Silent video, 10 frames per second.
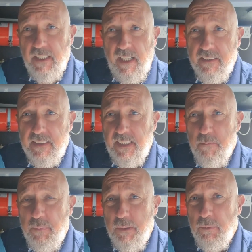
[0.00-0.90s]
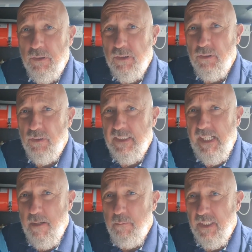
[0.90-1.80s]
I had to get people to go and
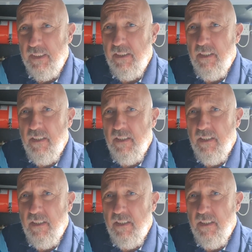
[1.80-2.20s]
get me.